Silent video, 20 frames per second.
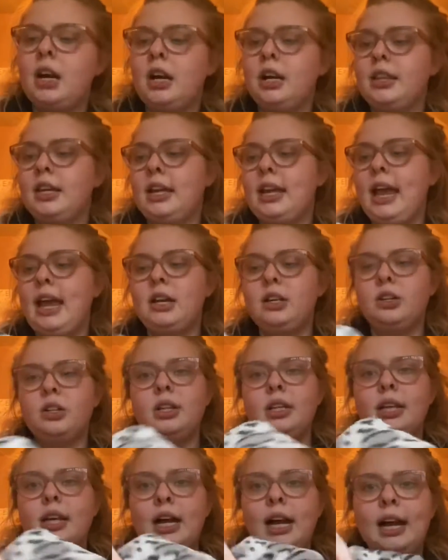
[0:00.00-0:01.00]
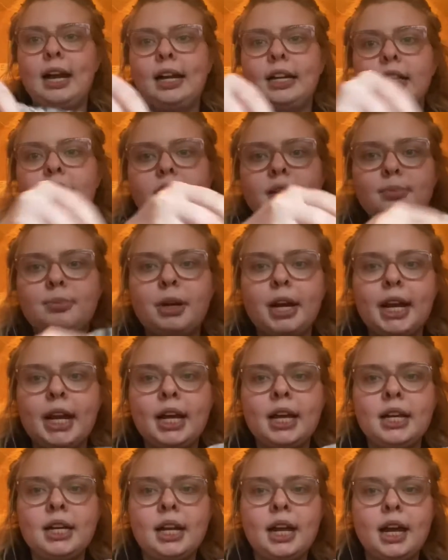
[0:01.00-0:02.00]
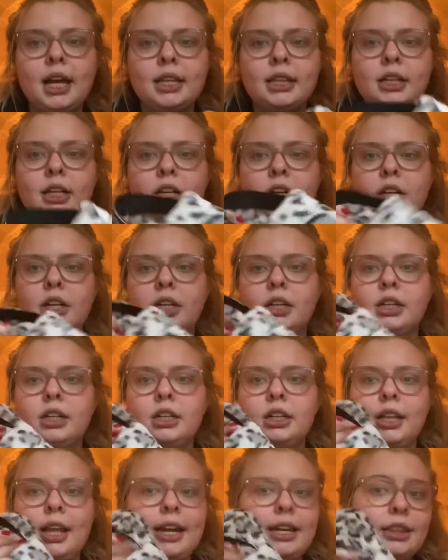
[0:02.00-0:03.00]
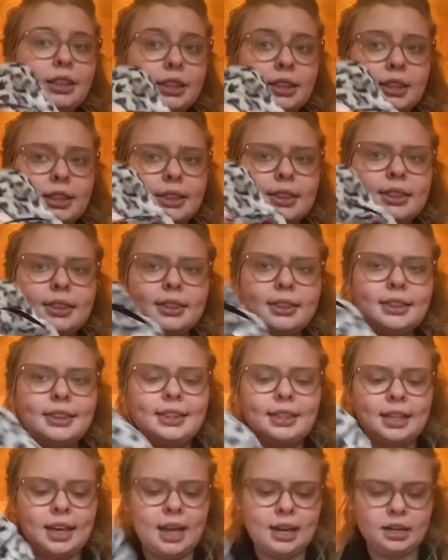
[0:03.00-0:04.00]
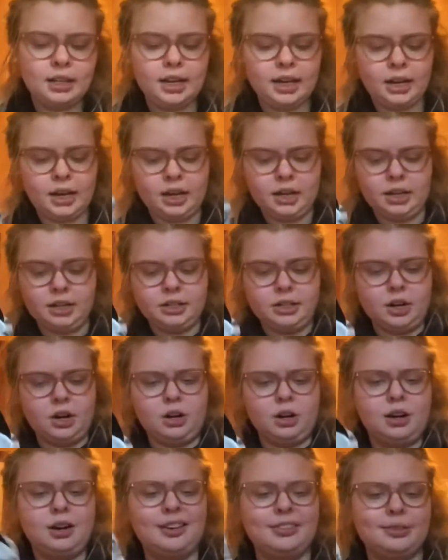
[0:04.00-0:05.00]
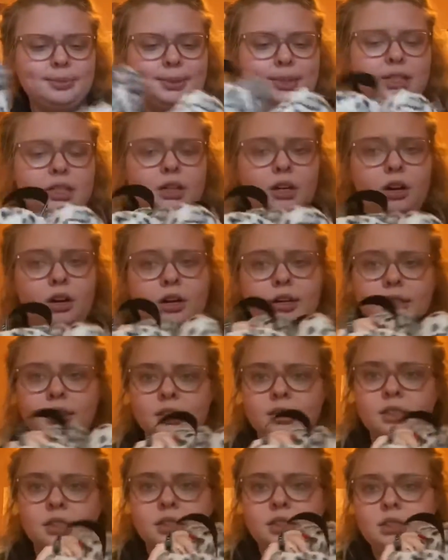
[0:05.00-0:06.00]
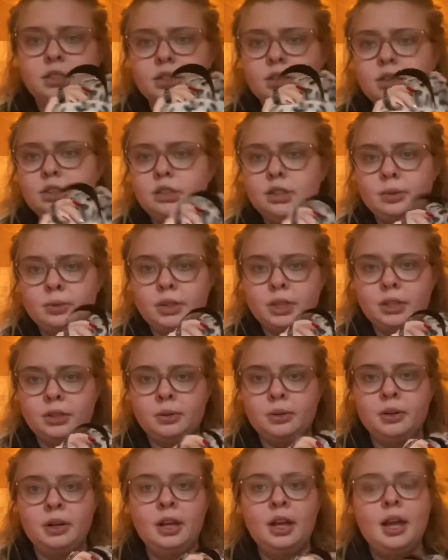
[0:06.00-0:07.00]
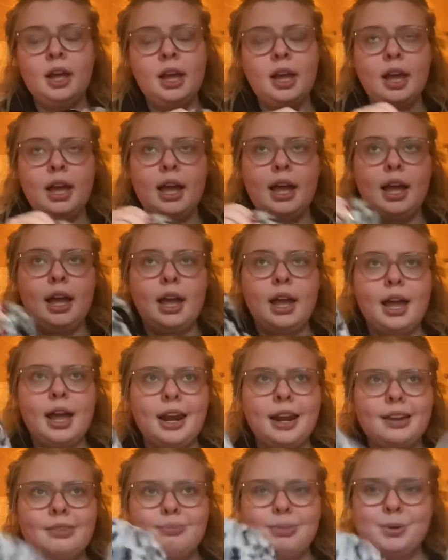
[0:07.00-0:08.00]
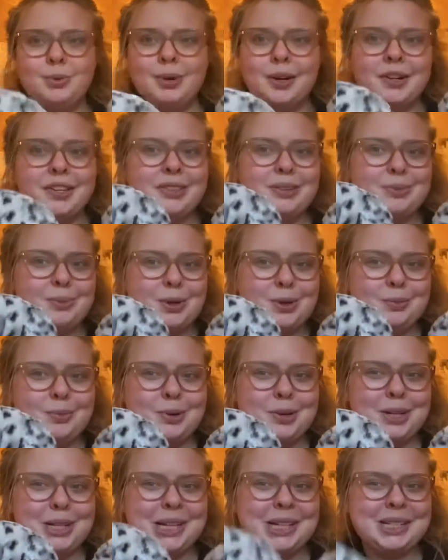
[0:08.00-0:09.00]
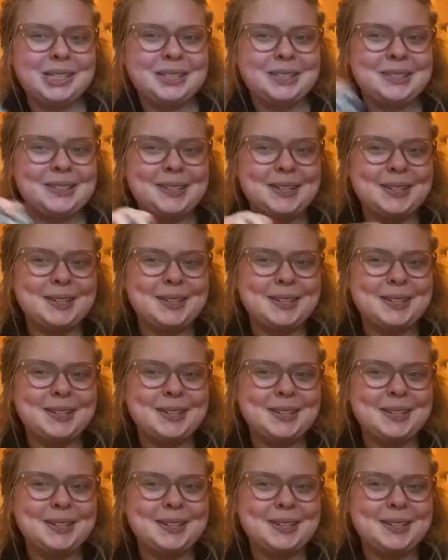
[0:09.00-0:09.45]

the Kendall and Kylie brand, and they're like kind of like Ugg knockoffs, but they're honestly just so cute. And I've been wearing them all morning, so